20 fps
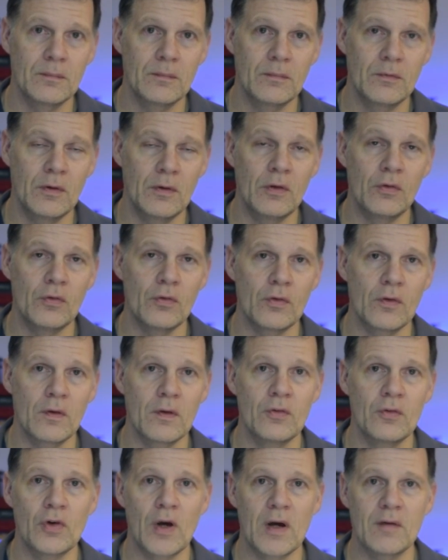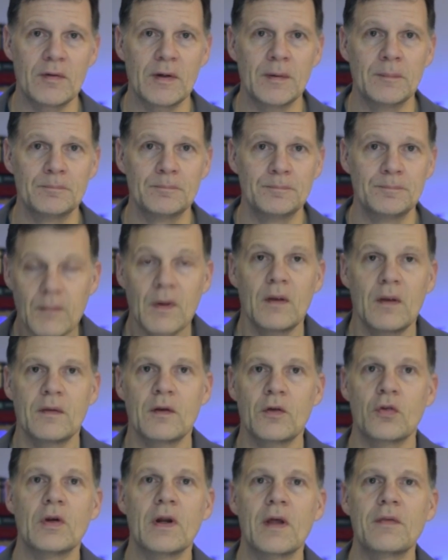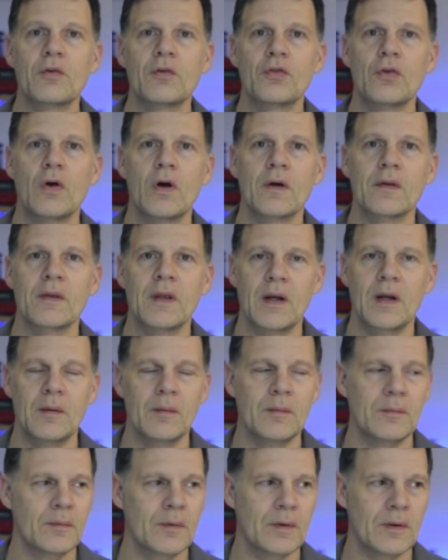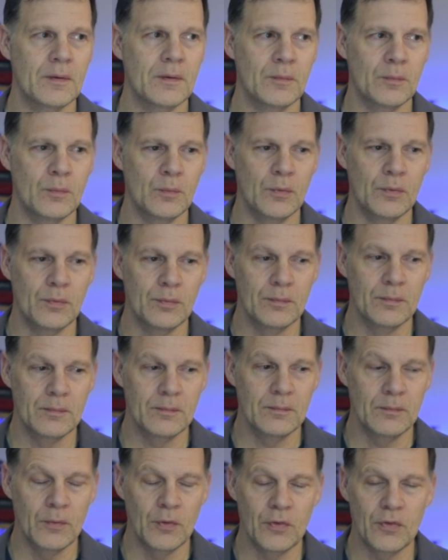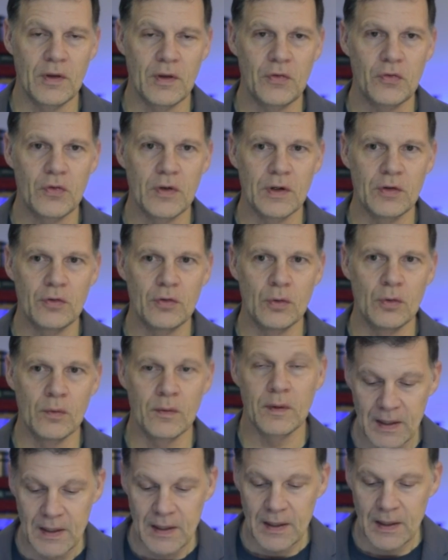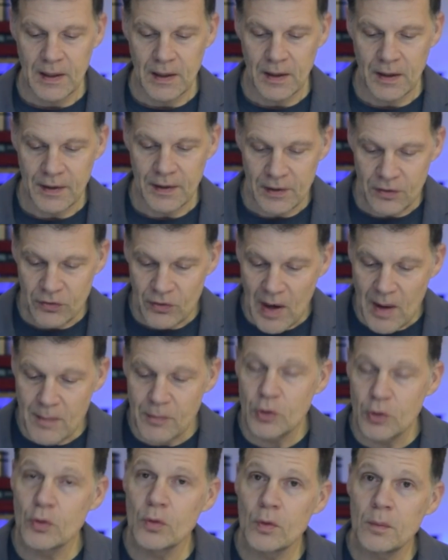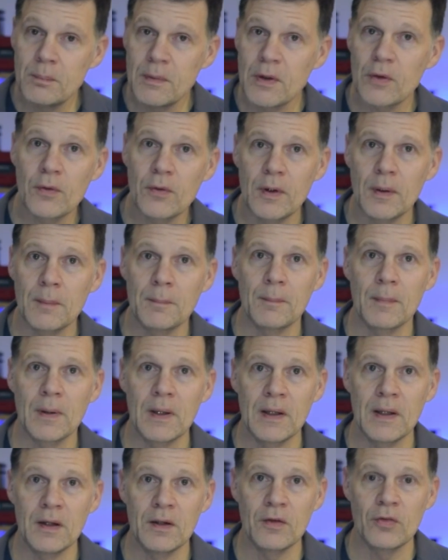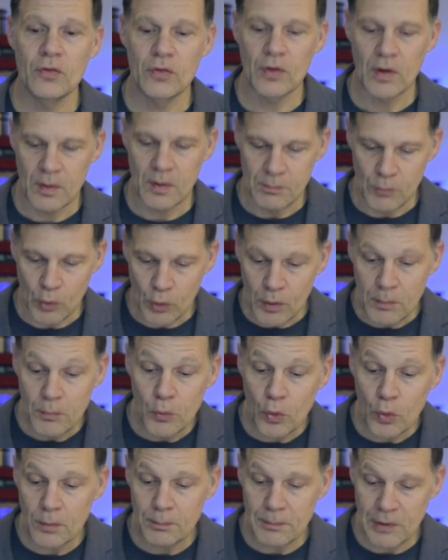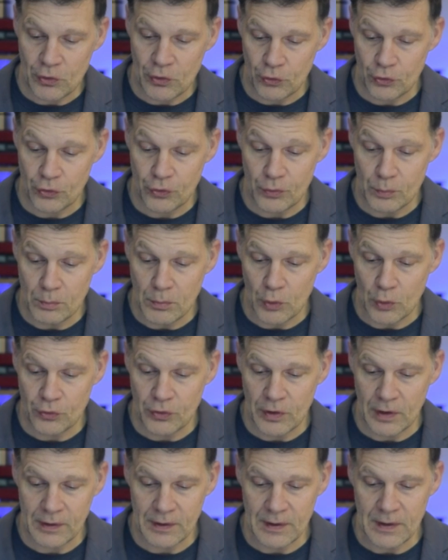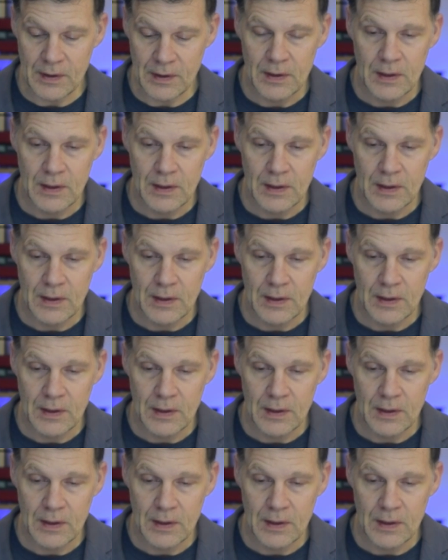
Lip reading: listening to the Java. There's another song that I was listening to. It's Amadou and Miriam, and it's Mon Amour, Mon Chéri.